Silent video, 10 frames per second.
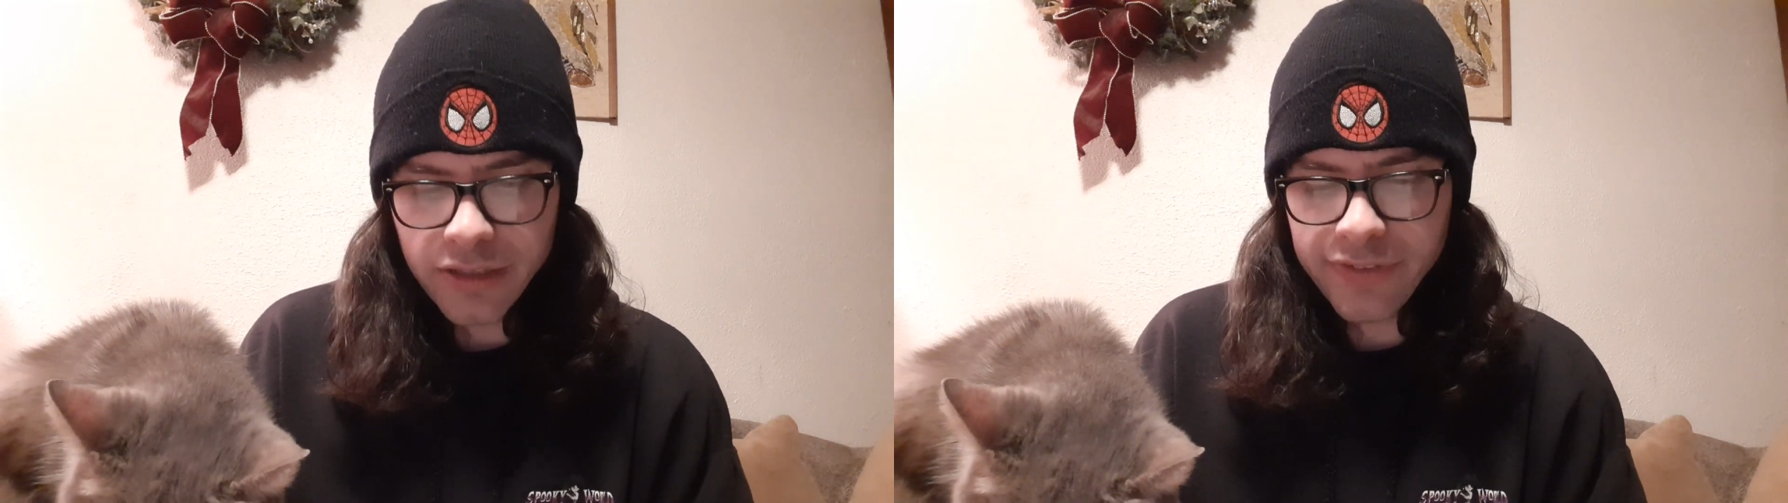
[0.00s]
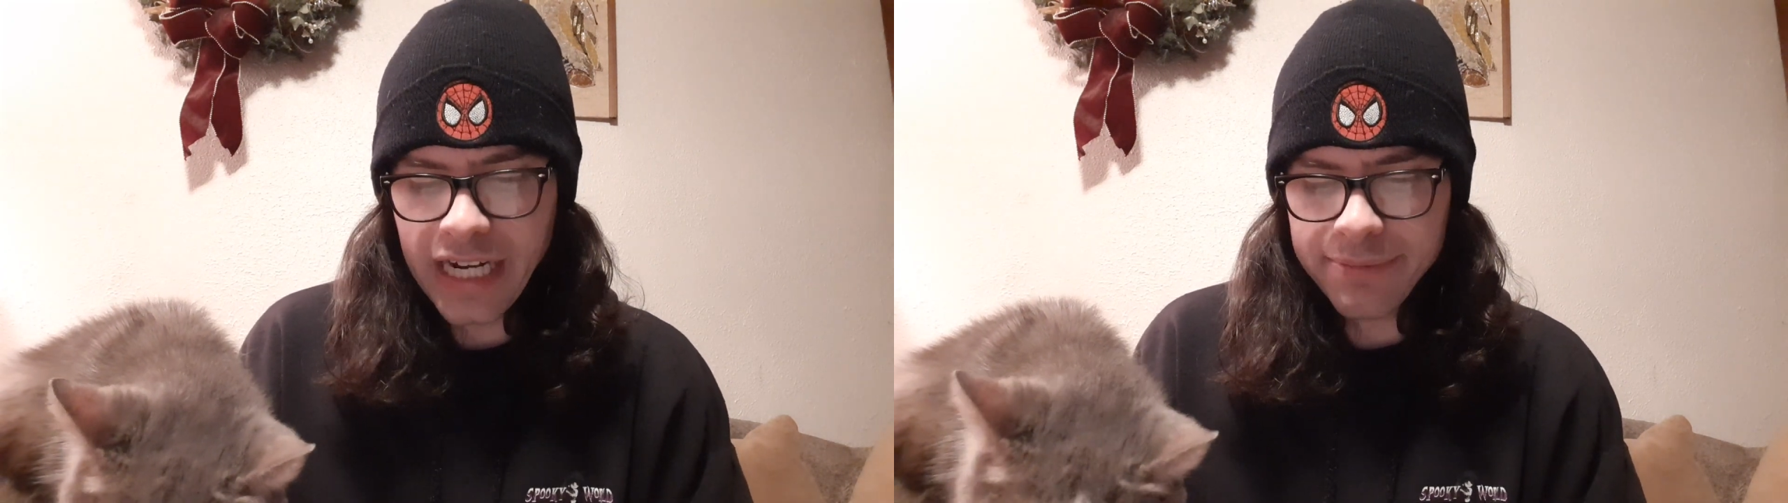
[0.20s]

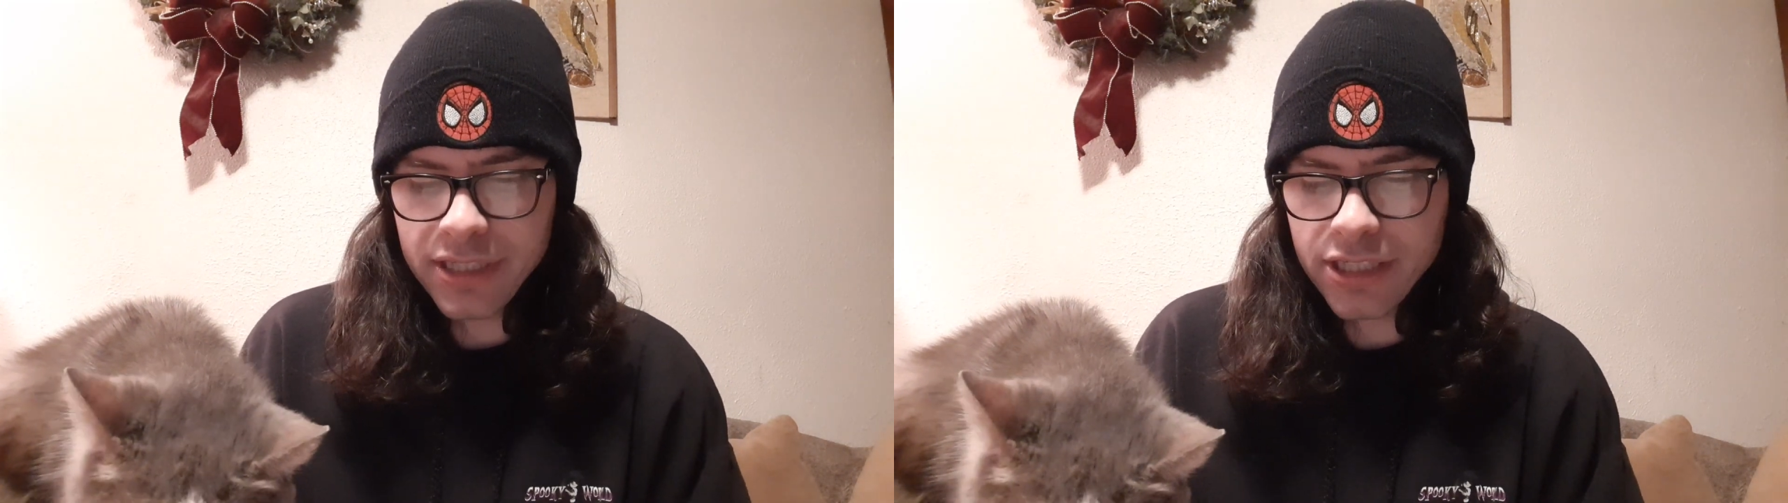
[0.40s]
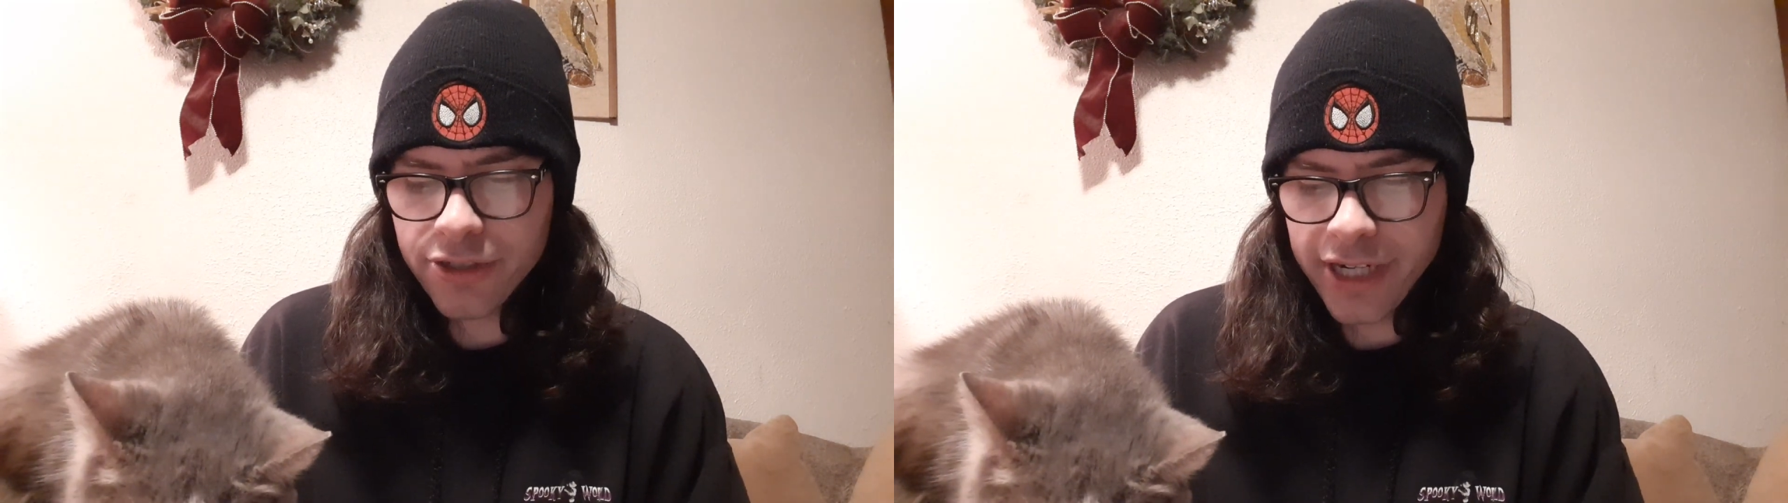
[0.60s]
Rams
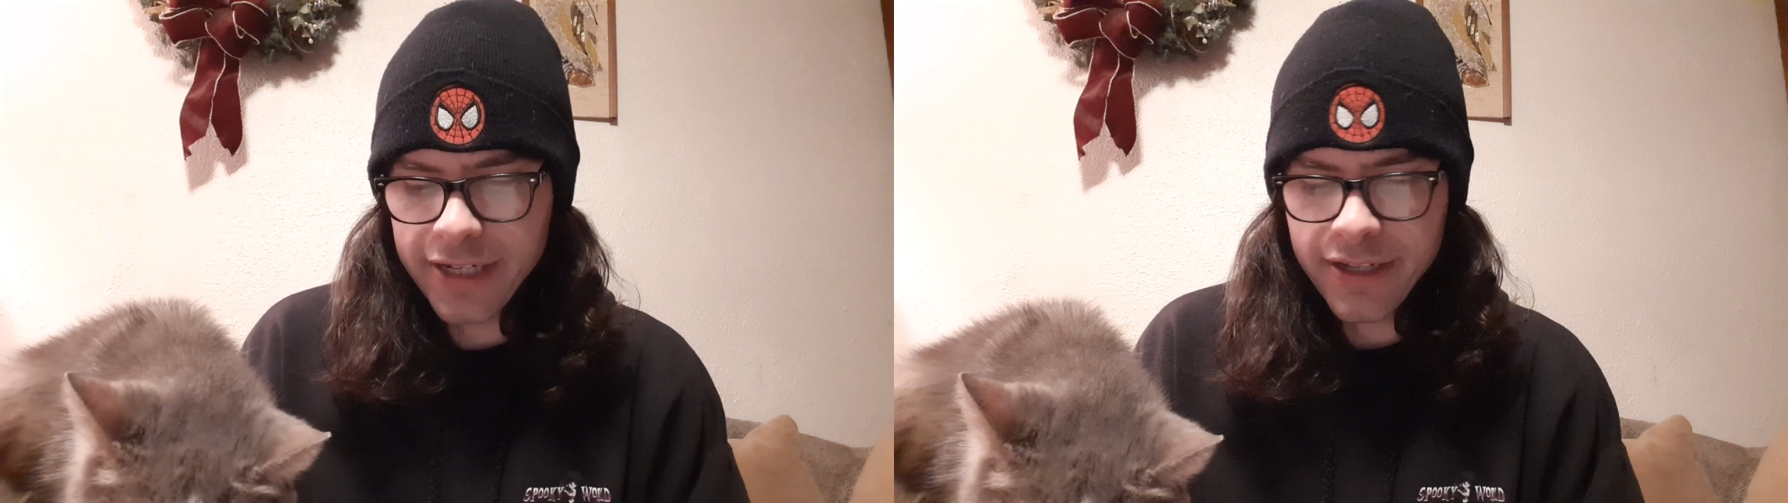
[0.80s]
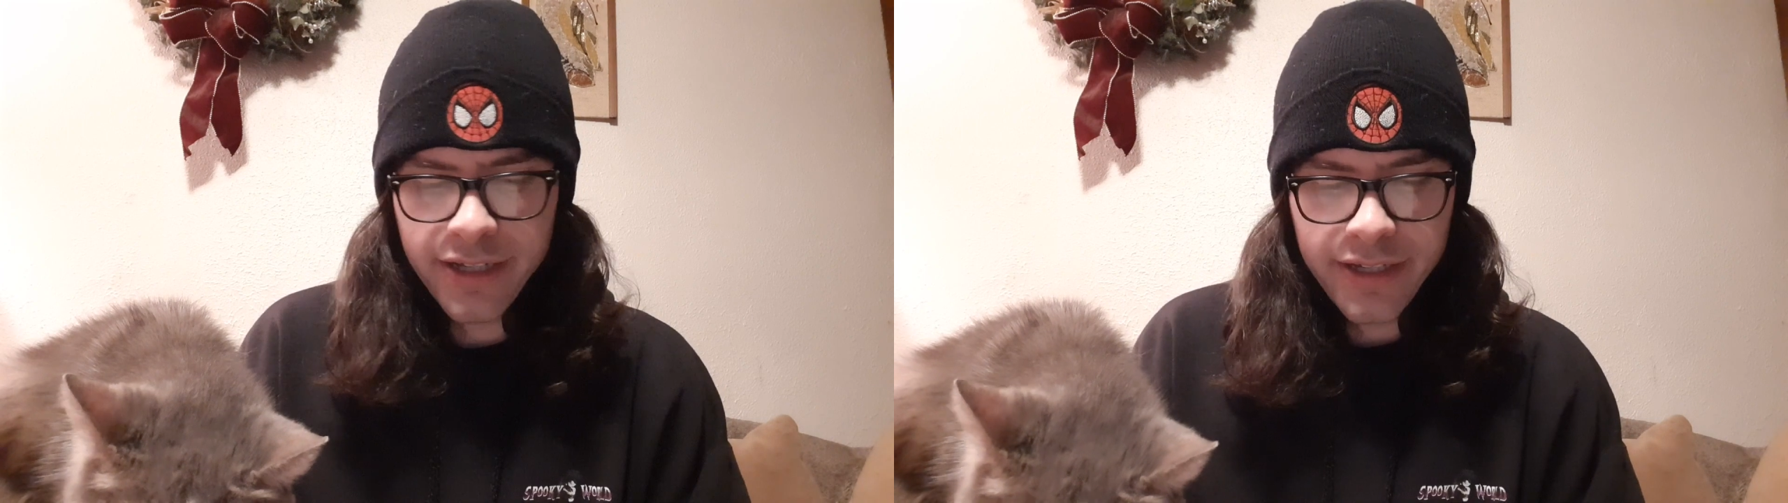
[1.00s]
at
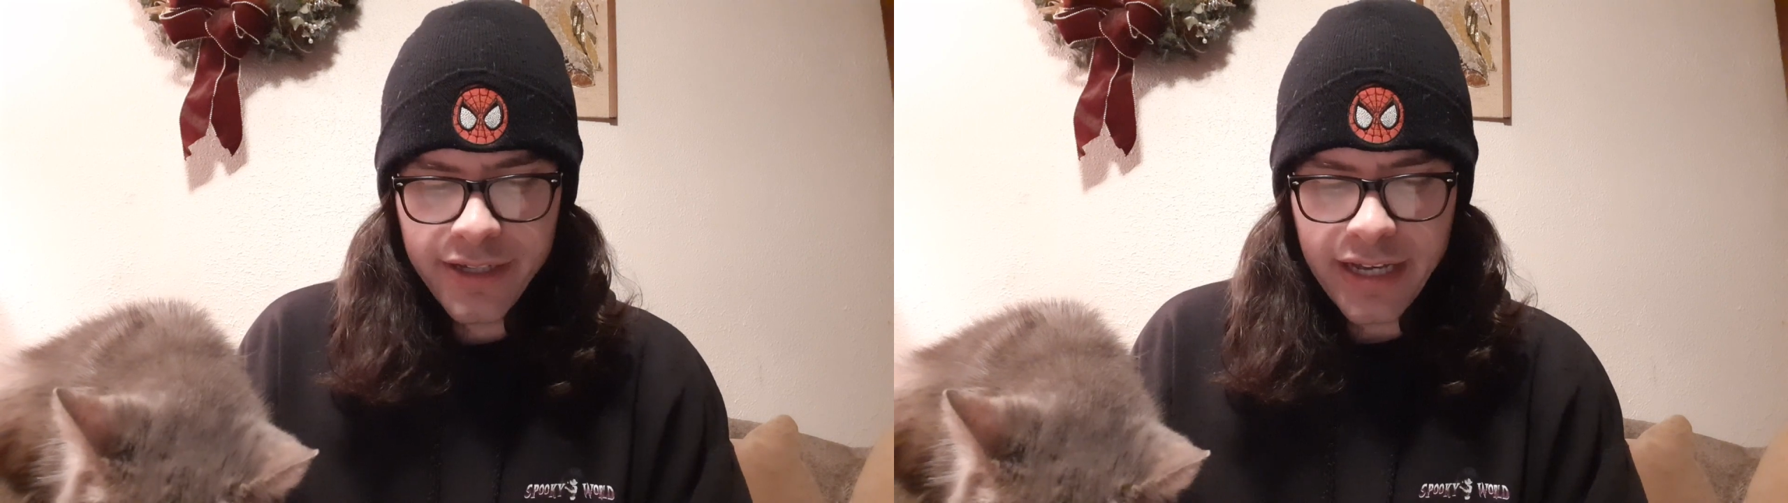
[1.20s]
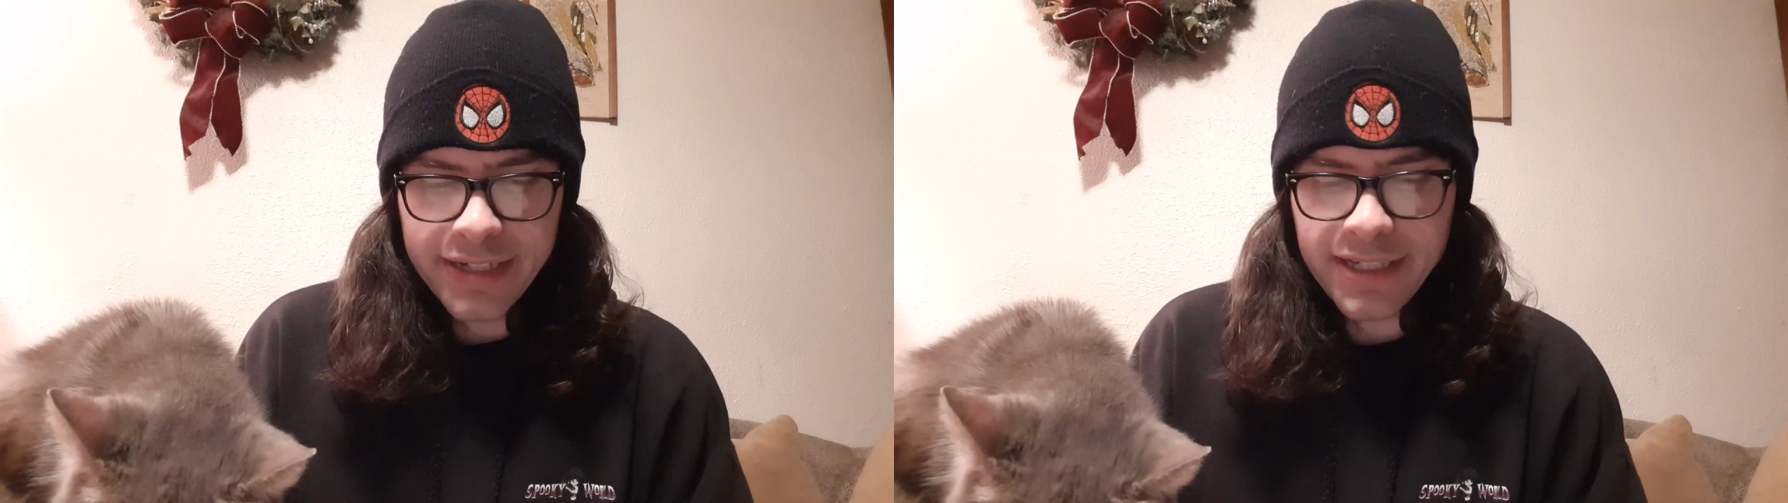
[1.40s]
Detroit.
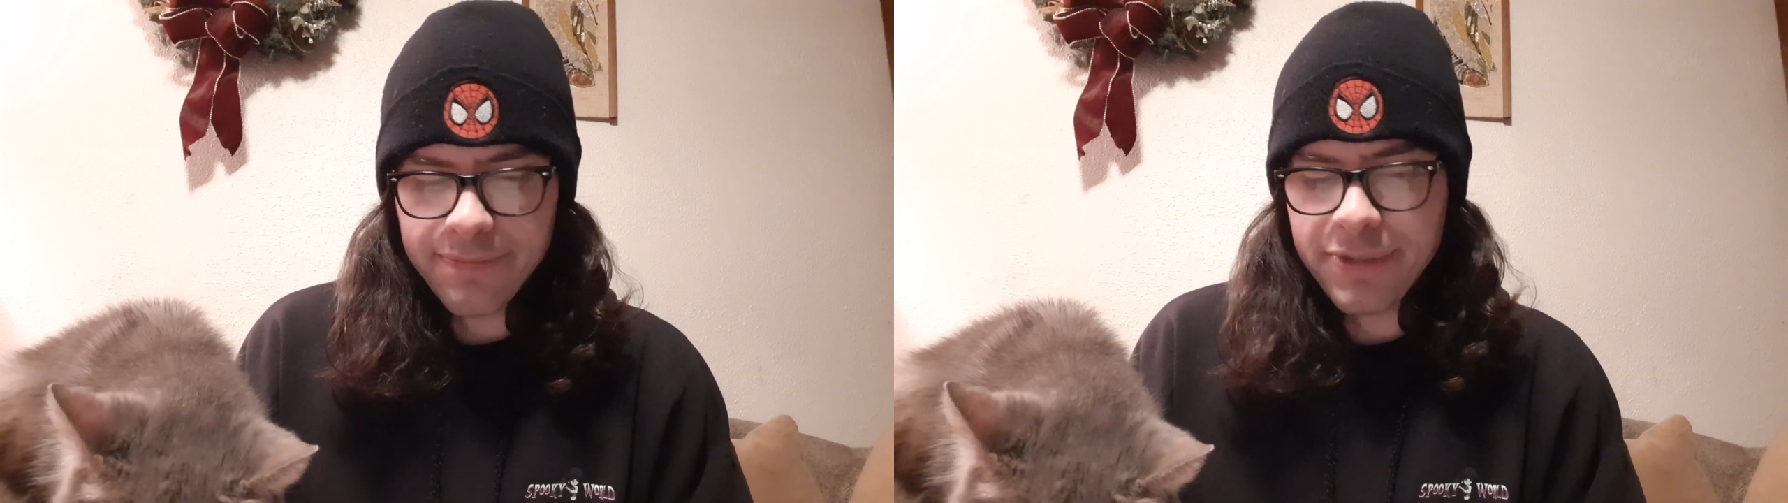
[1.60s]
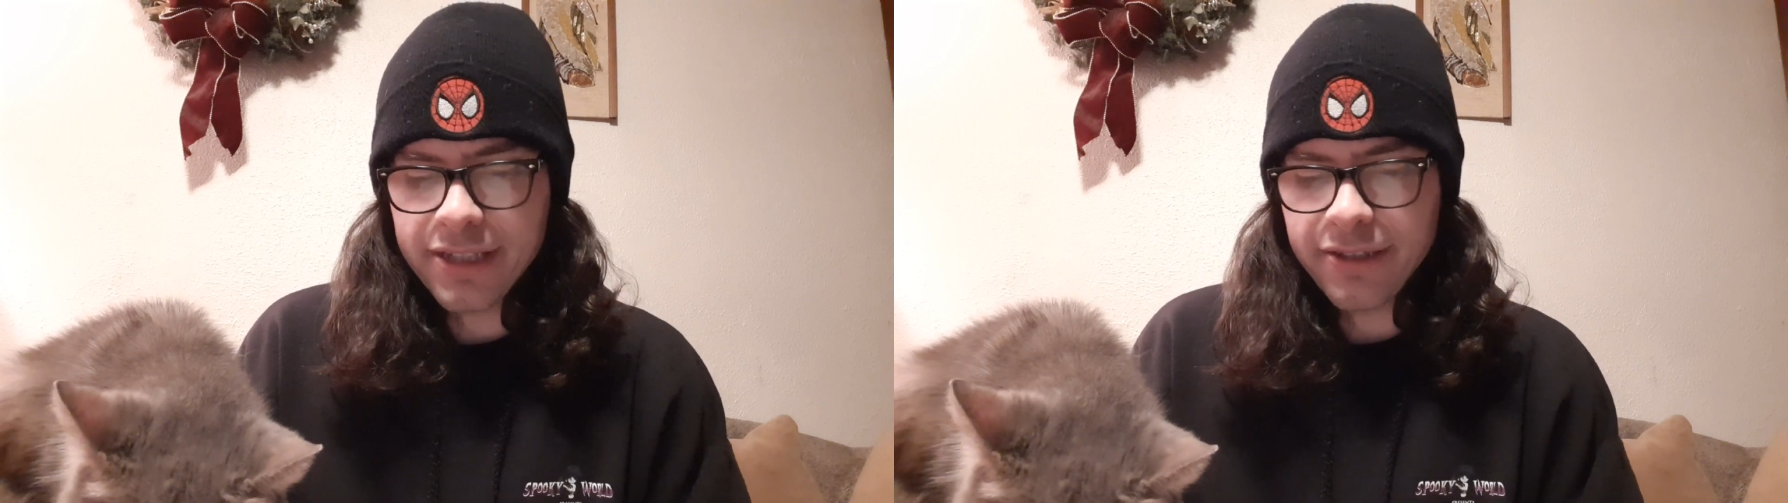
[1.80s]
I did pick